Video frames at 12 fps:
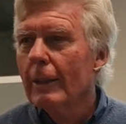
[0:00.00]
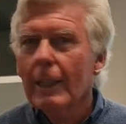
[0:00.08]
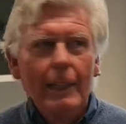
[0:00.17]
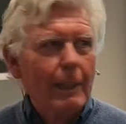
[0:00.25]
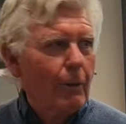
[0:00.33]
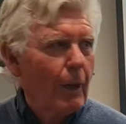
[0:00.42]
Isn't
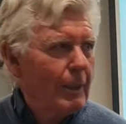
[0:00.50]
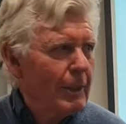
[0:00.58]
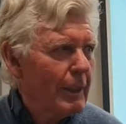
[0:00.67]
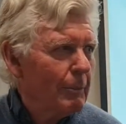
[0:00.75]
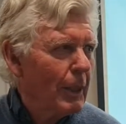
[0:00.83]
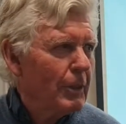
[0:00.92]
that
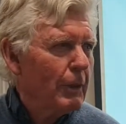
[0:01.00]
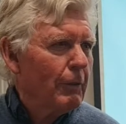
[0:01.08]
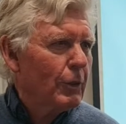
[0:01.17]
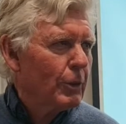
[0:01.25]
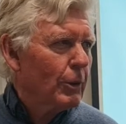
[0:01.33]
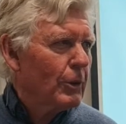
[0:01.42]
crazy? Imagine
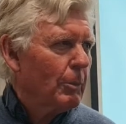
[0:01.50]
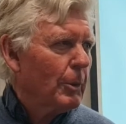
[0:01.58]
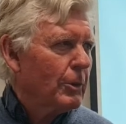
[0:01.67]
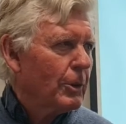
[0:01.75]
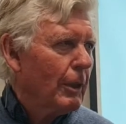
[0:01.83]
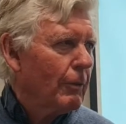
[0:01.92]
if you saw
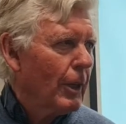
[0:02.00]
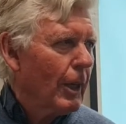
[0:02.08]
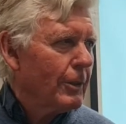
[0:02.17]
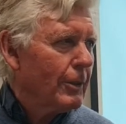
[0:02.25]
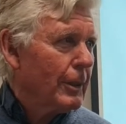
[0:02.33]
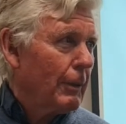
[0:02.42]
somebody with seven
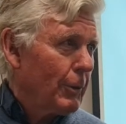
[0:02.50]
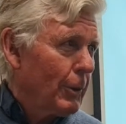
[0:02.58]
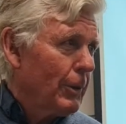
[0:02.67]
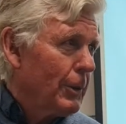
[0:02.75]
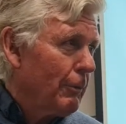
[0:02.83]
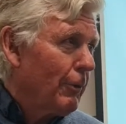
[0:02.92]
eyes and seven
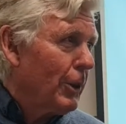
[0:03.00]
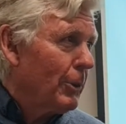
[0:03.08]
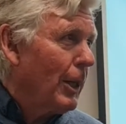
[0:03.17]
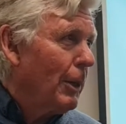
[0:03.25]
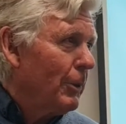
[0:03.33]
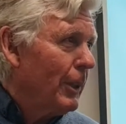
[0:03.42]
horns, it'd freak
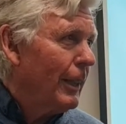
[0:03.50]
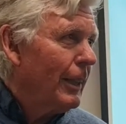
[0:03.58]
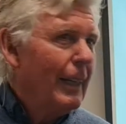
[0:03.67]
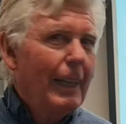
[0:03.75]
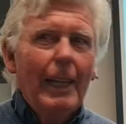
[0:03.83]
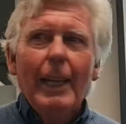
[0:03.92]
you out, wouldn't
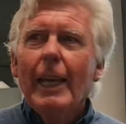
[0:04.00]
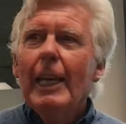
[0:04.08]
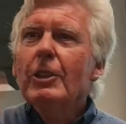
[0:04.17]
it?